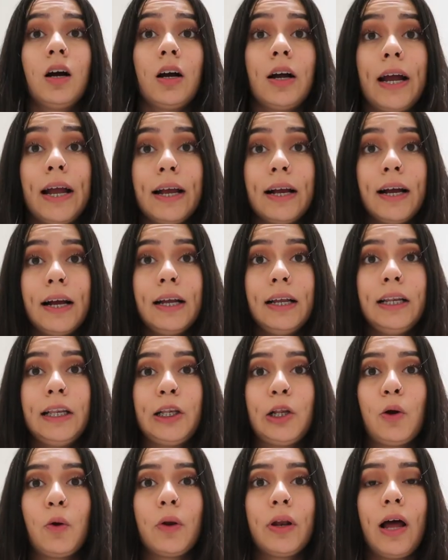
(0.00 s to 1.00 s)
Alright guys,
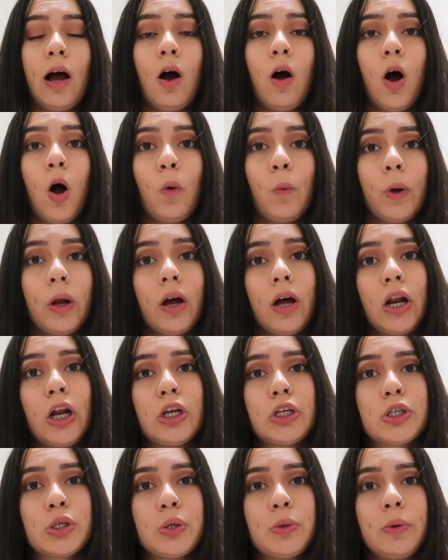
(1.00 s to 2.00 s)
so now all we
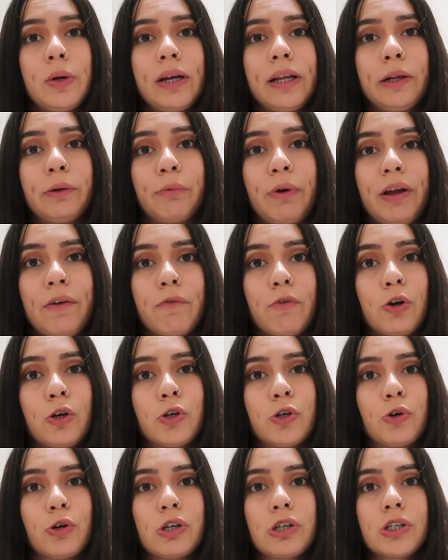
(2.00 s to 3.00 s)
gotta do is wait for
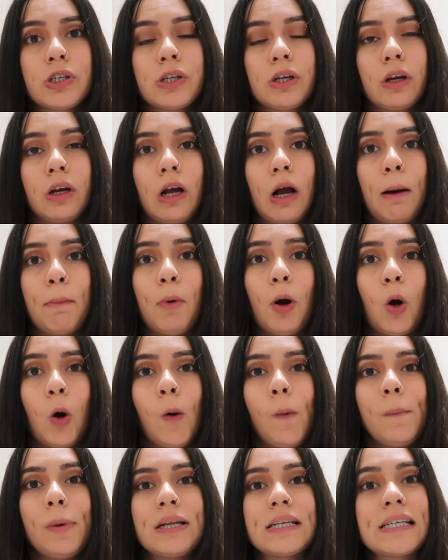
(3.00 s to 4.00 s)
George to come
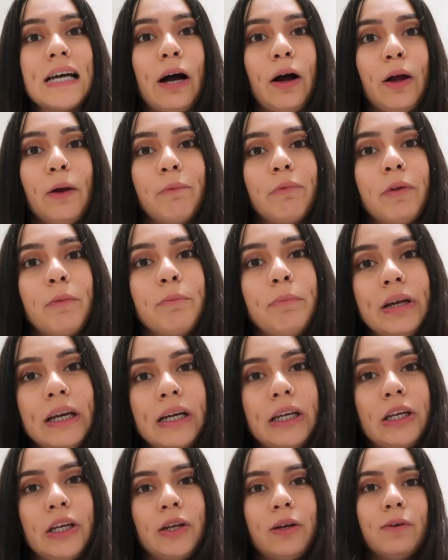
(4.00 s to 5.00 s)
home and tell him the
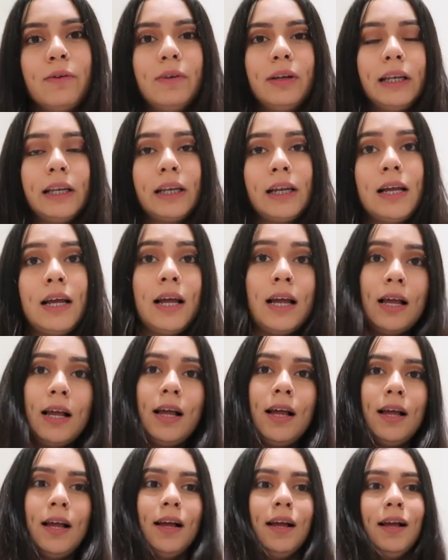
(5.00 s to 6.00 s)
big news.
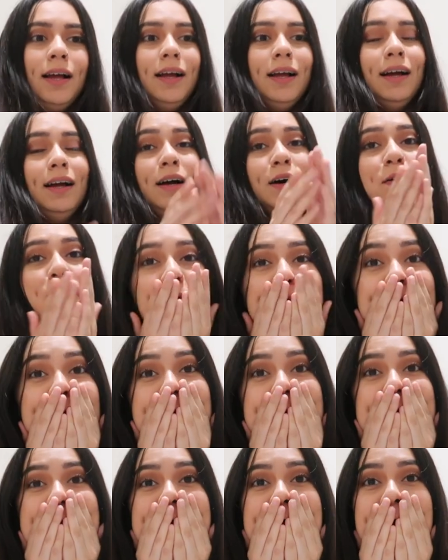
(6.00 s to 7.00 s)
Oh
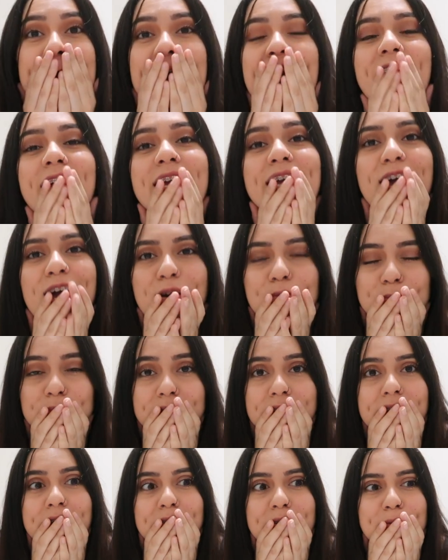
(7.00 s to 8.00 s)
my god, I can't
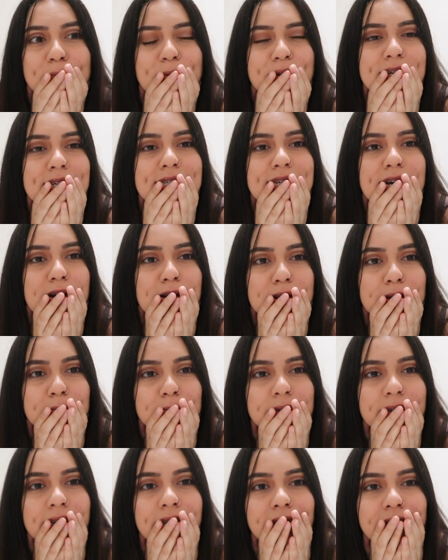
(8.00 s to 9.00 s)
believe I'm gonna tell
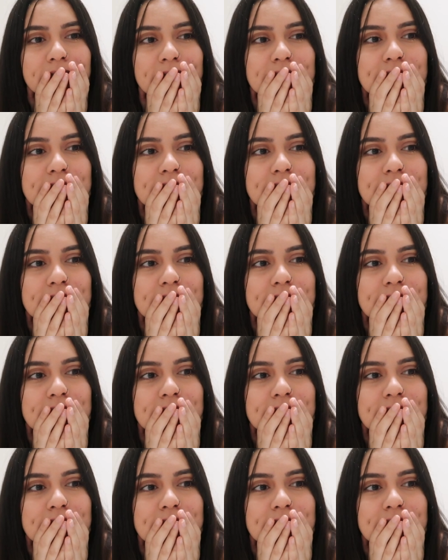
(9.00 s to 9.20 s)
him this.